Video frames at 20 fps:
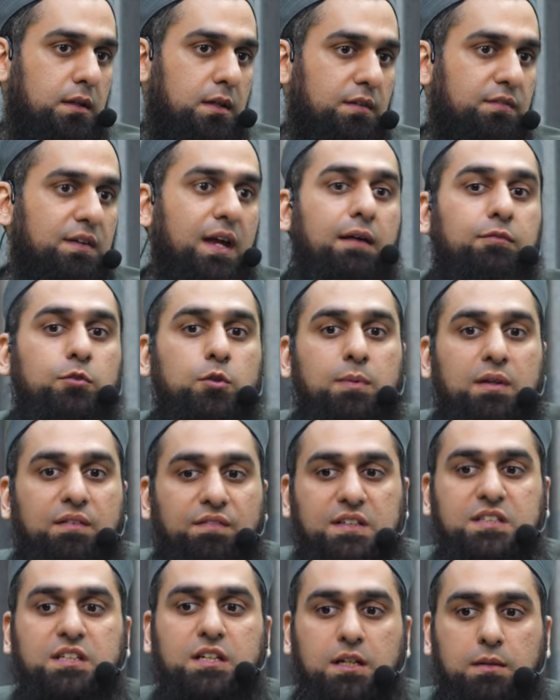We have to be
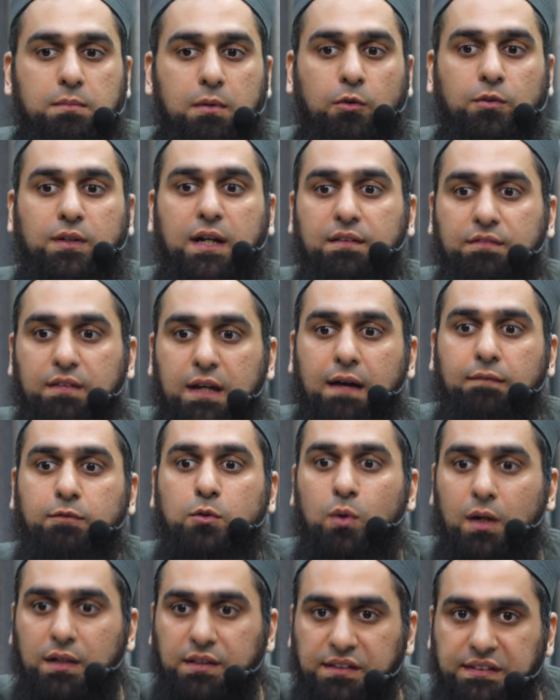vigilant about that. We have
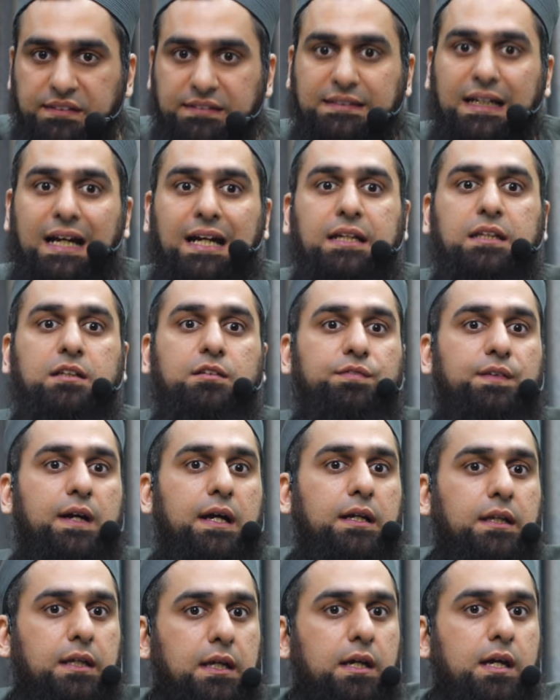to understand the
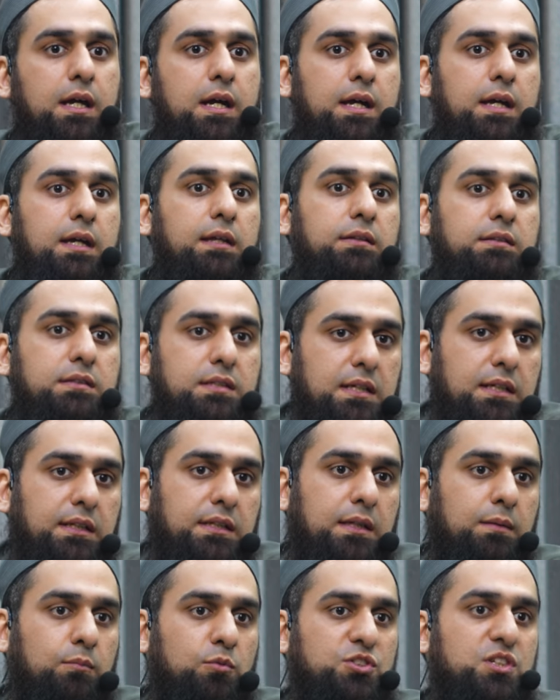fact ke is
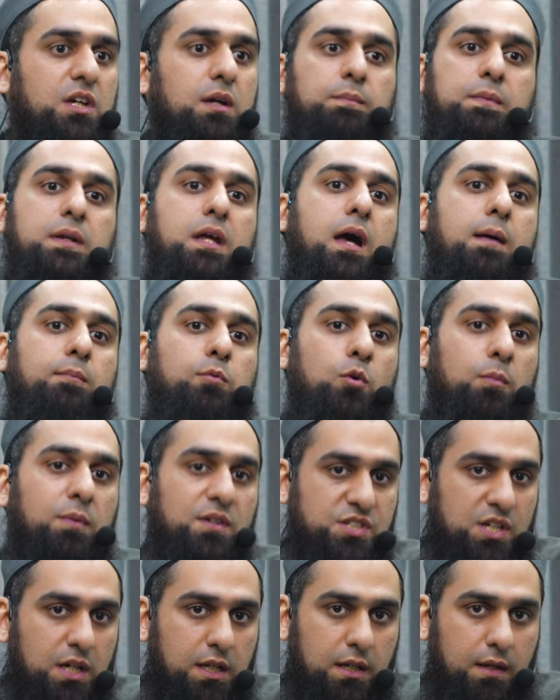cheez se mujhe apne aap ko
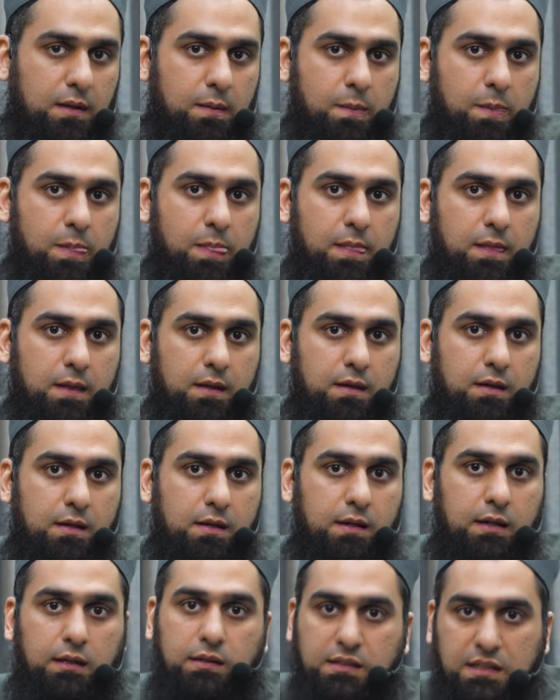bachana hai.
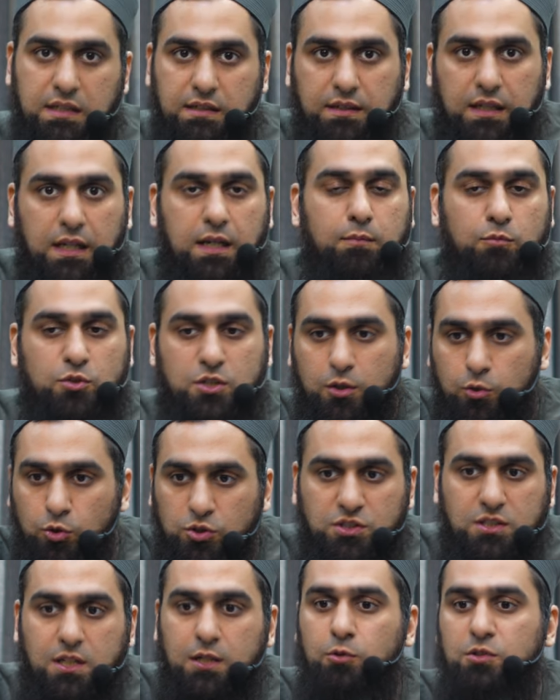Is cheez ke liye mujhe
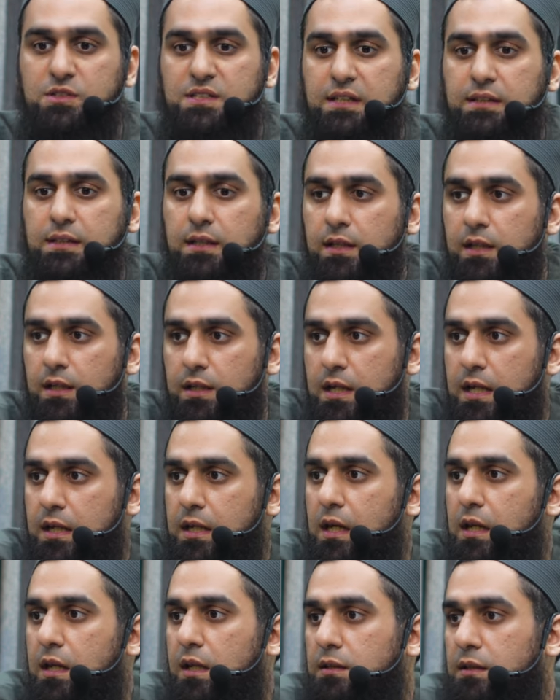kuch na kuch aisa karna hai
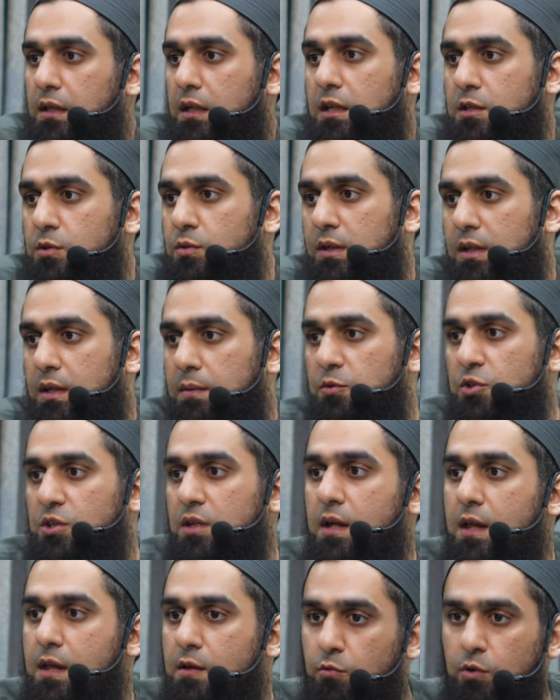ki Allah Ta'ala jo hai na
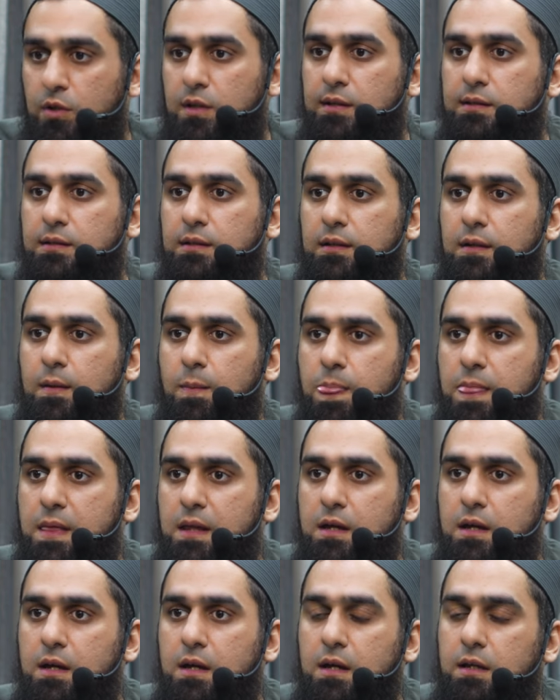mujhe wo kar sake.
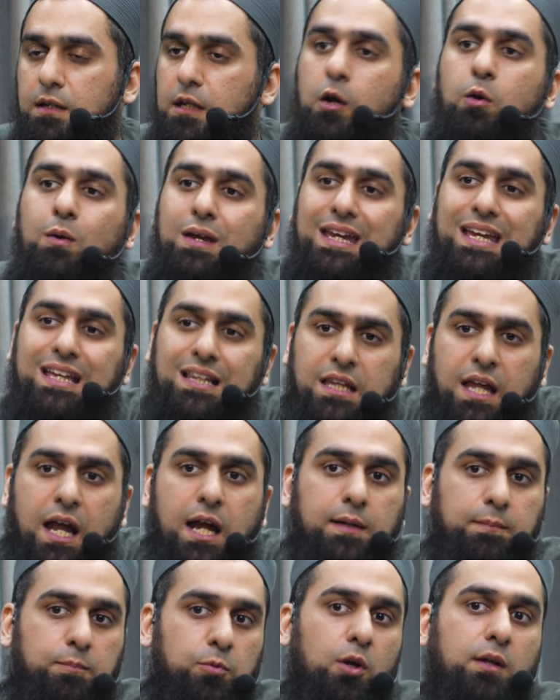Now in
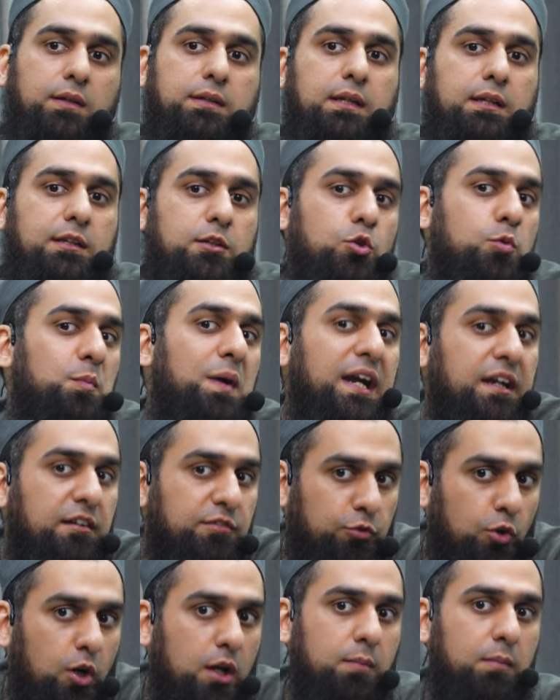that process you might
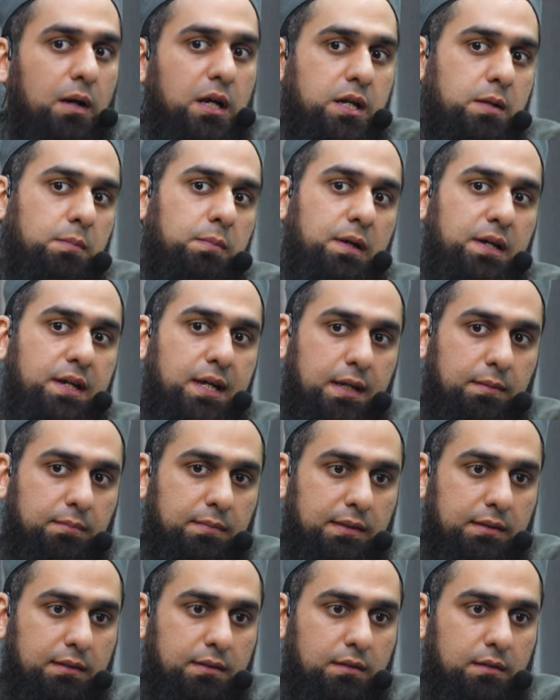fall multiple
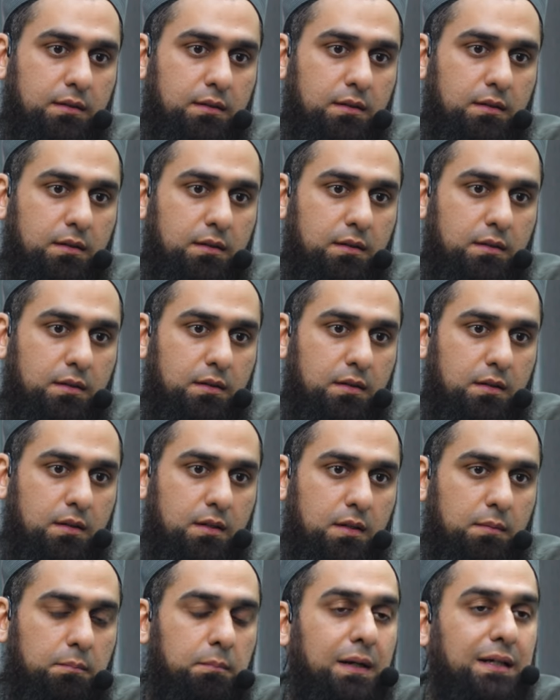times,
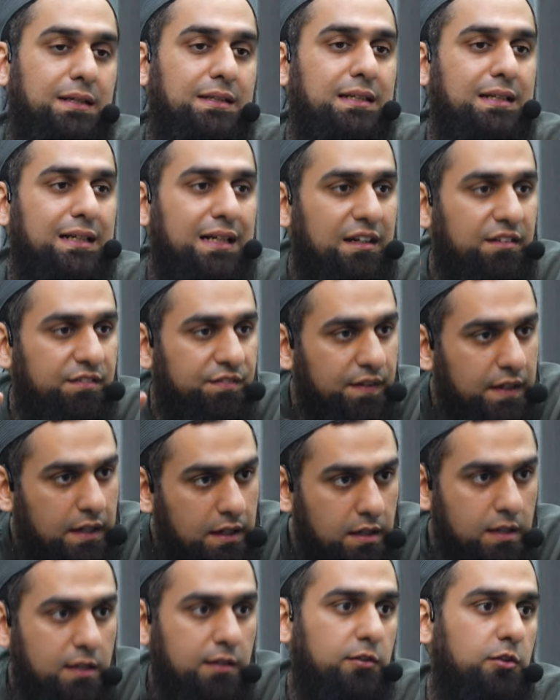but the
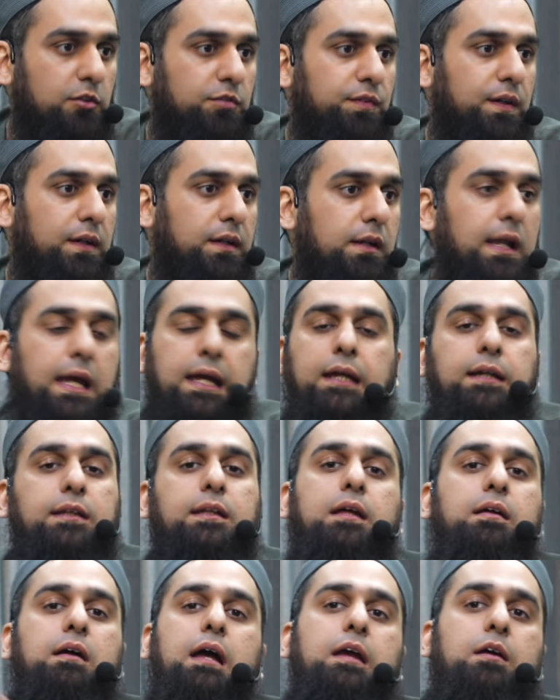awareness of it, like you
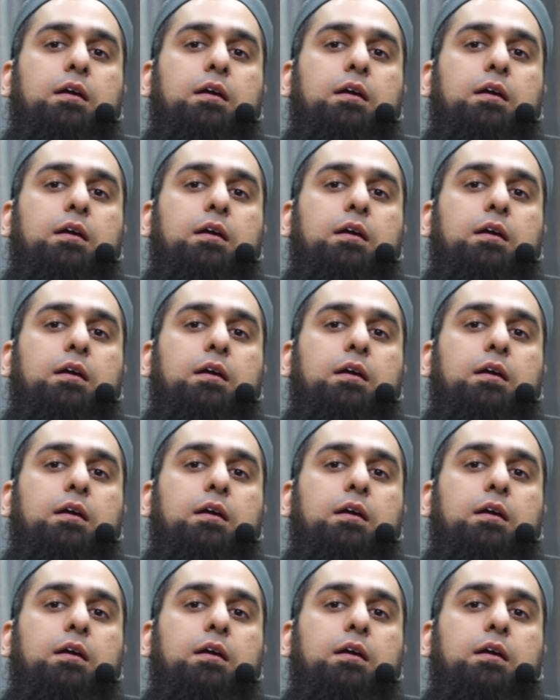say,